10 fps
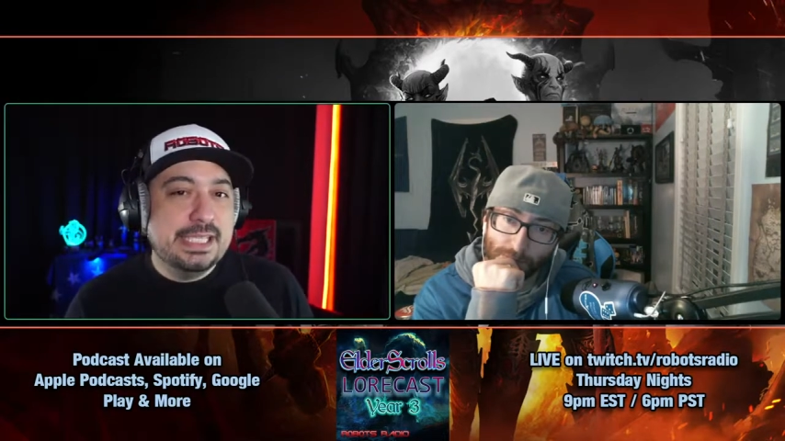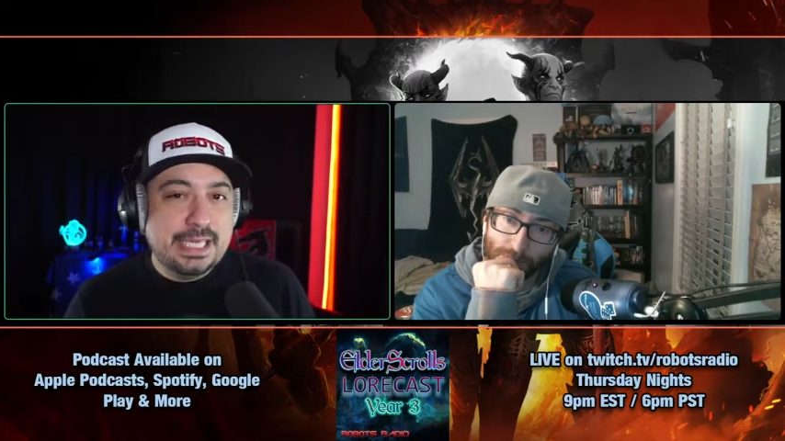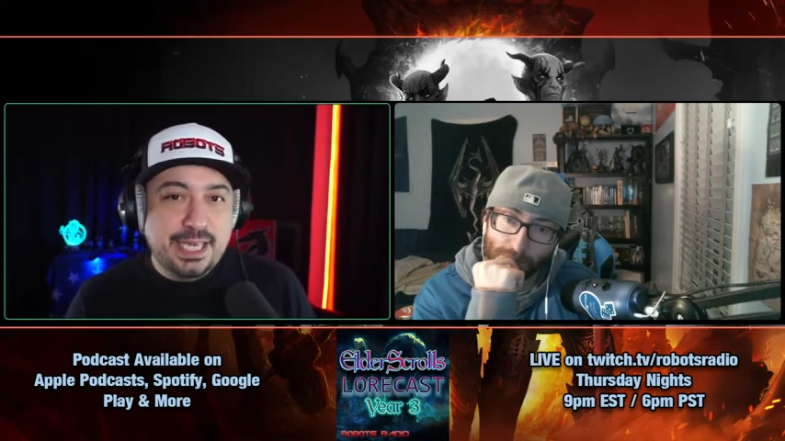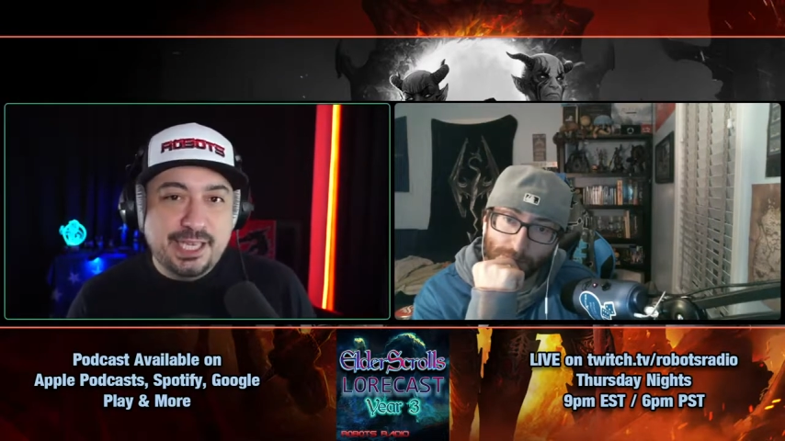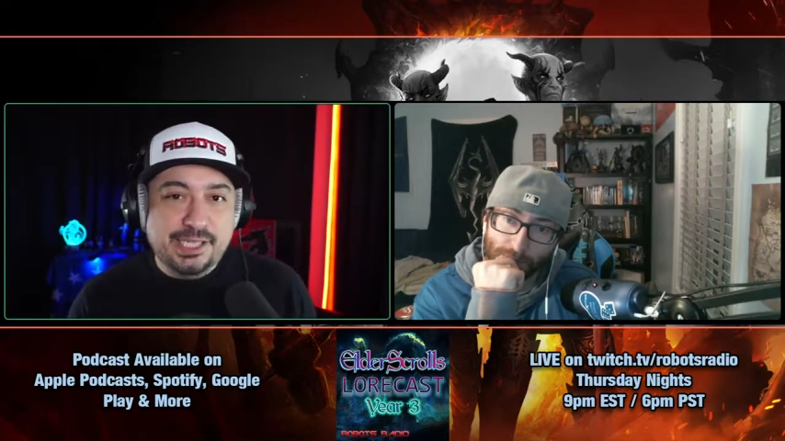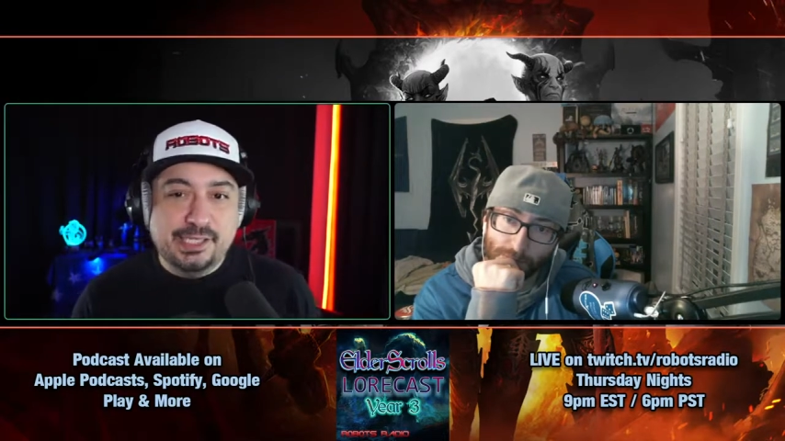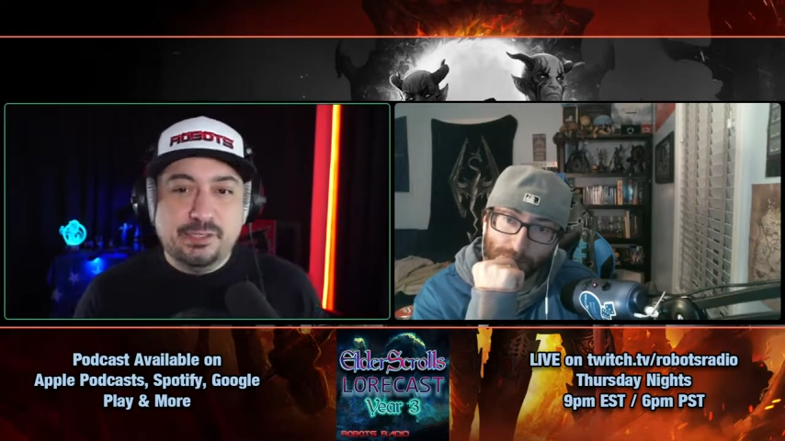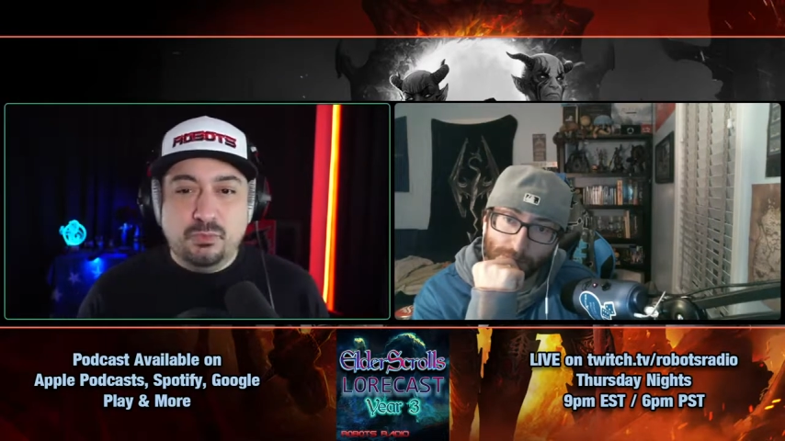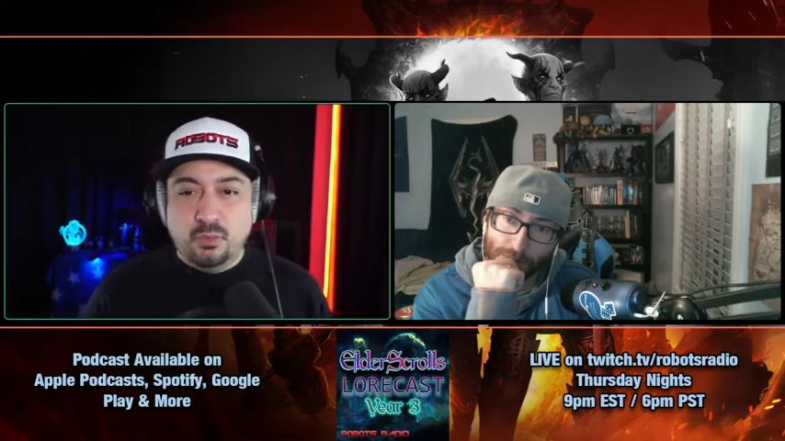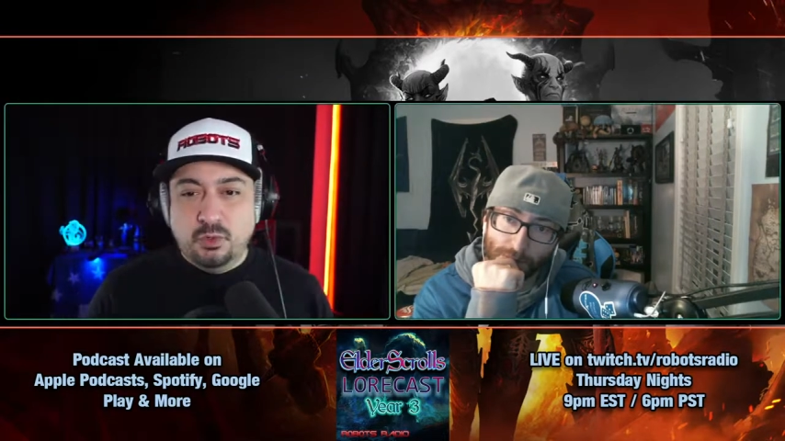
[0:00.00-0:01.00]
the
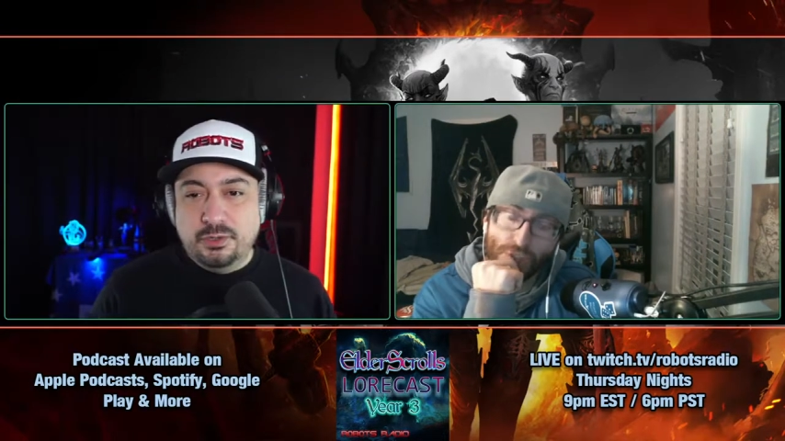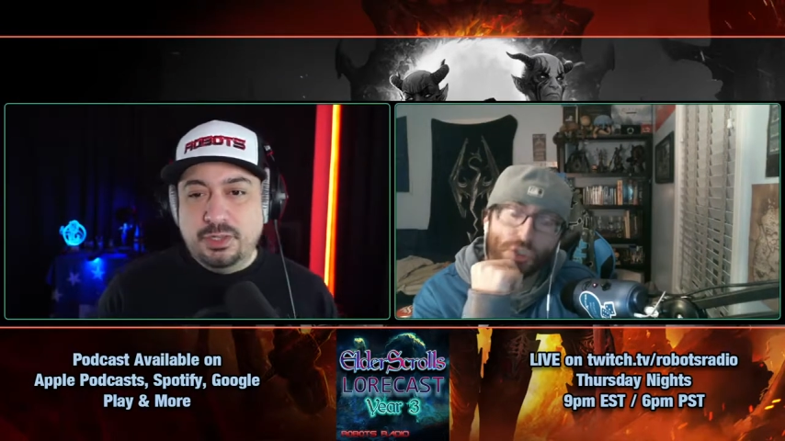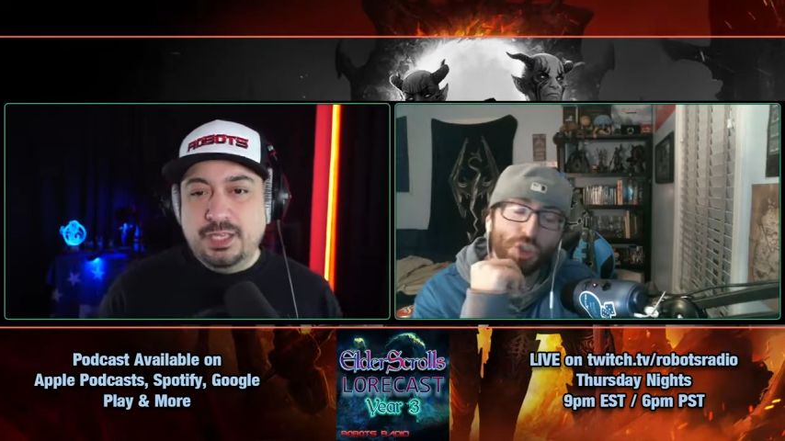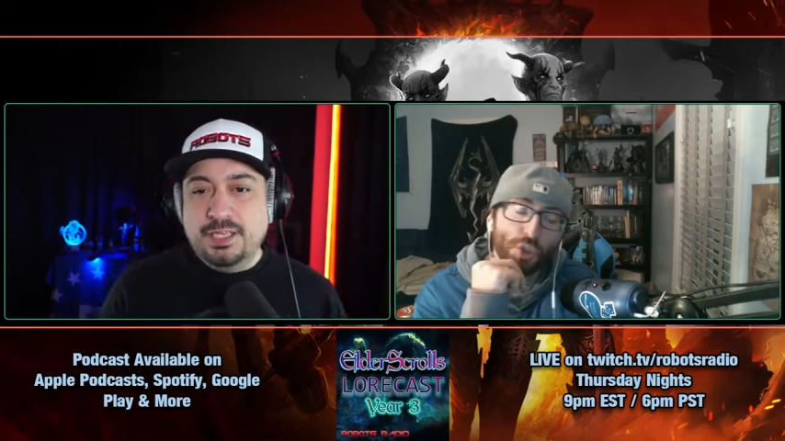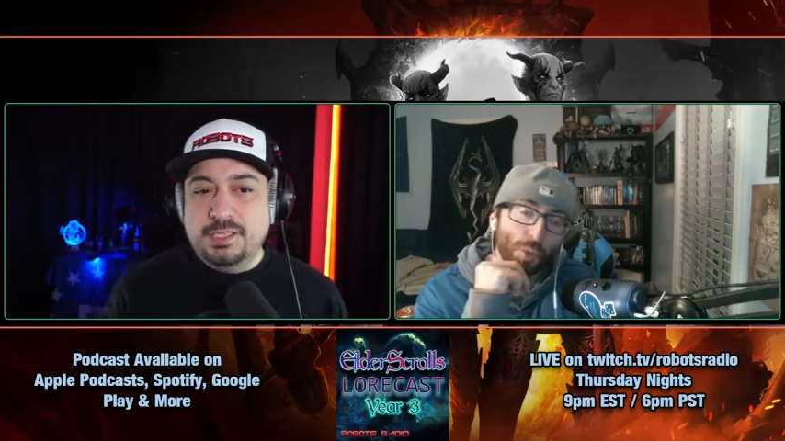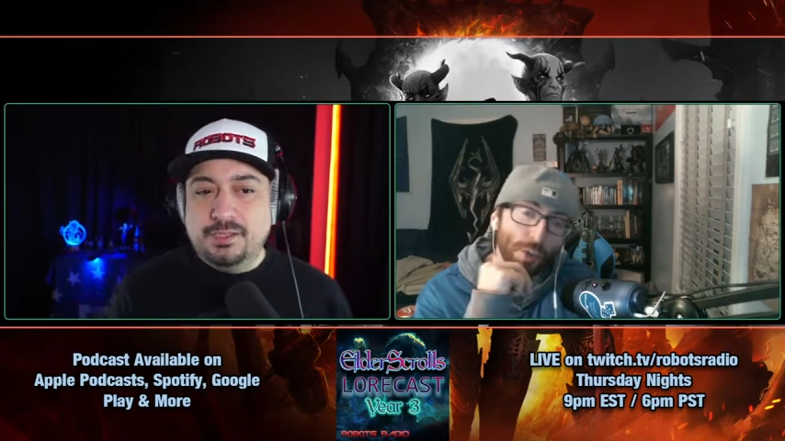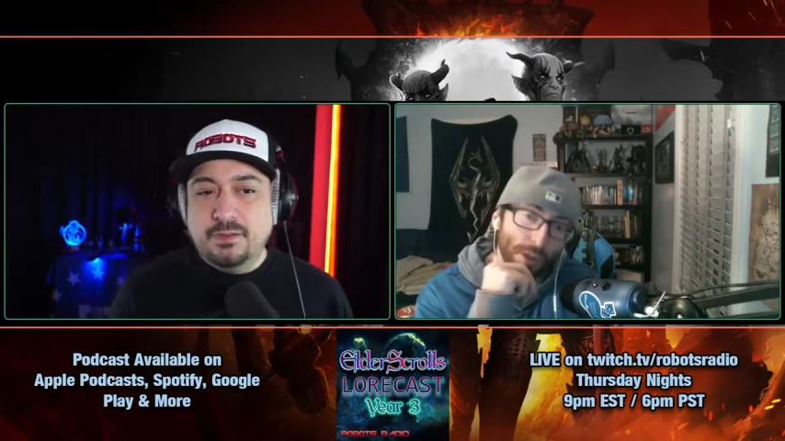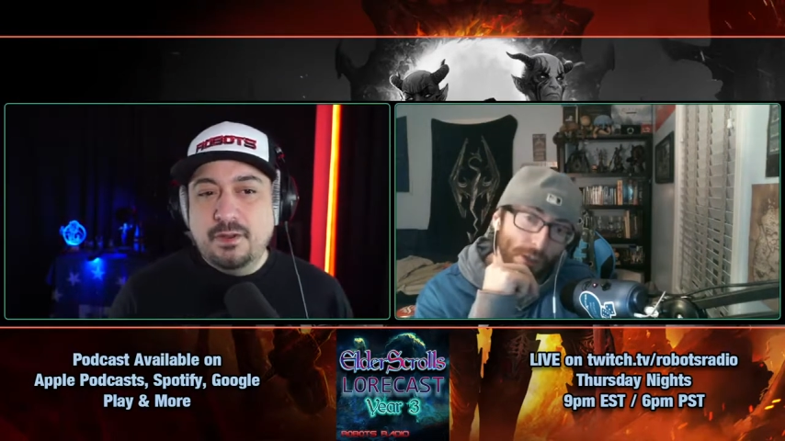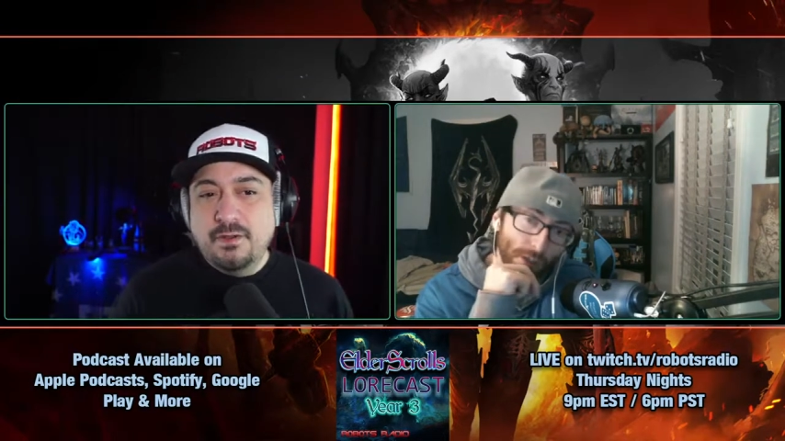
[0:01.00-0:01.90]
case, were these